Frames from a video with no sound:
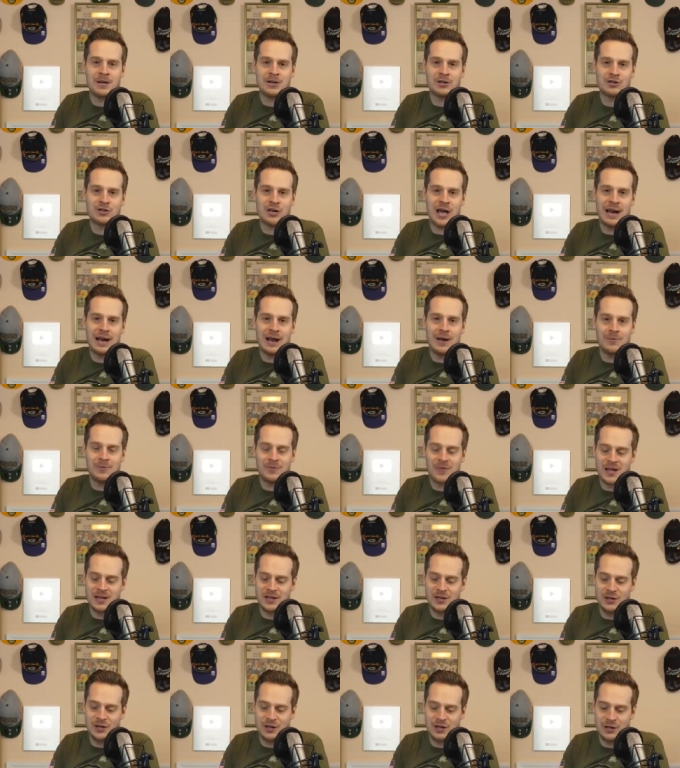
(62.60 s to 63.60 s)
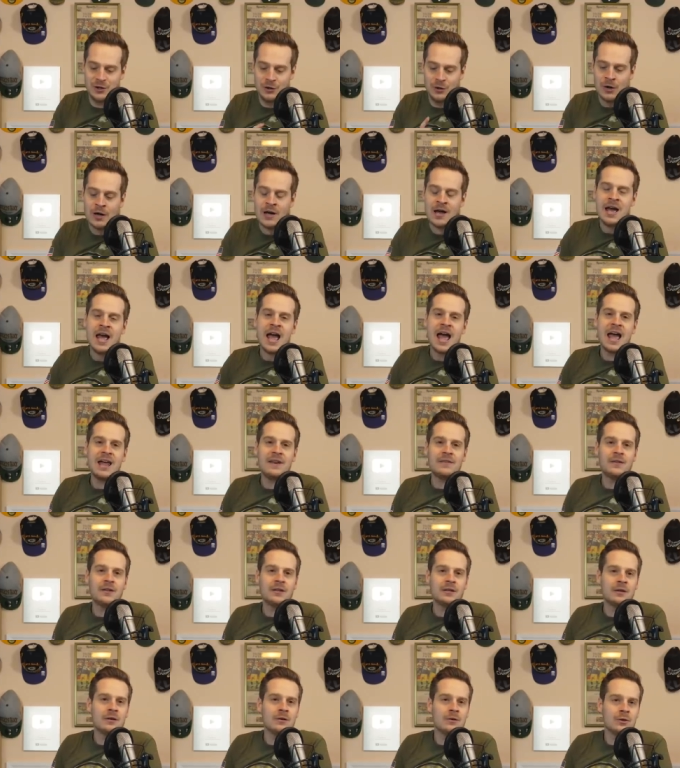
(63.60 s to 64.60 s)
big shout out and thank you to you. And
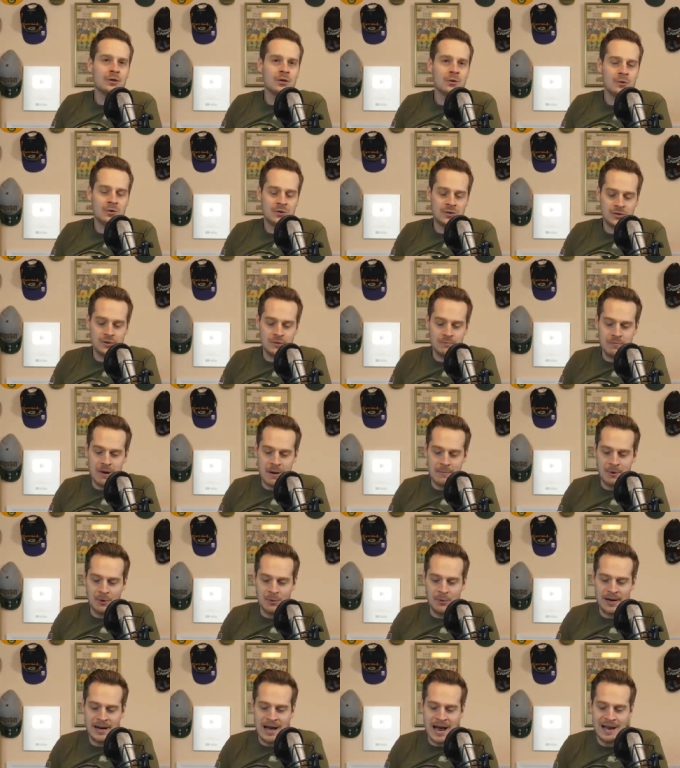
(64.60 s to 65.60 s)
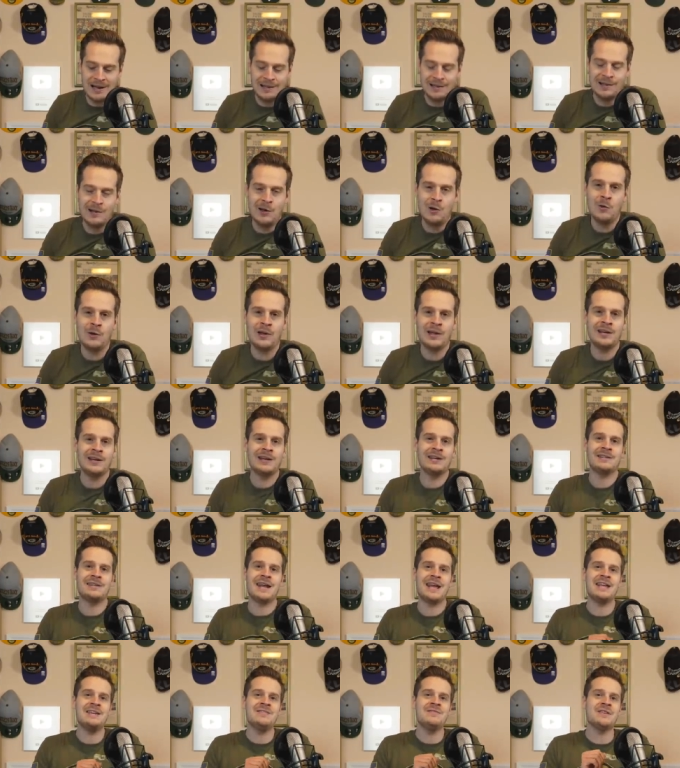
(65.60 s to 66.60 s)
the new YouTube member, we got Logan
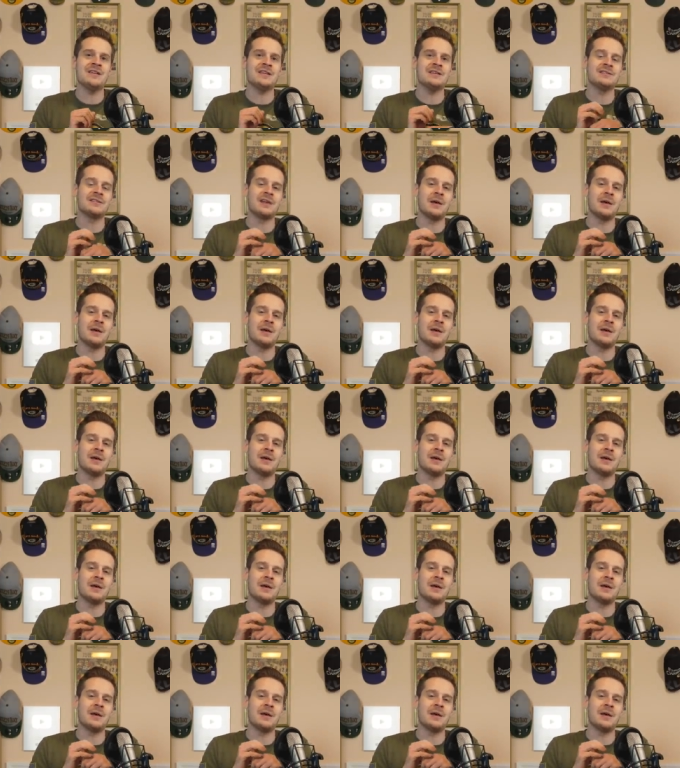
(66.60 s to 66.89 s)
Davies.